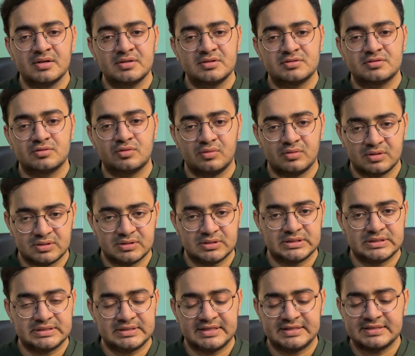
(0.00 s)
So
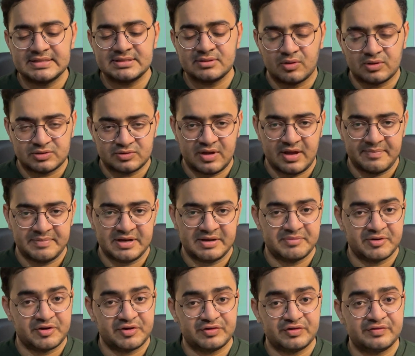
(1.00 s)
it is also happening
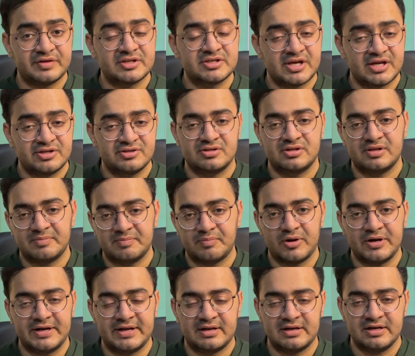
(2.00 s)
because of the change in the
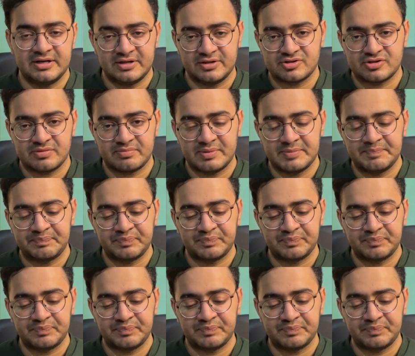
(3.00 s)
political leadership.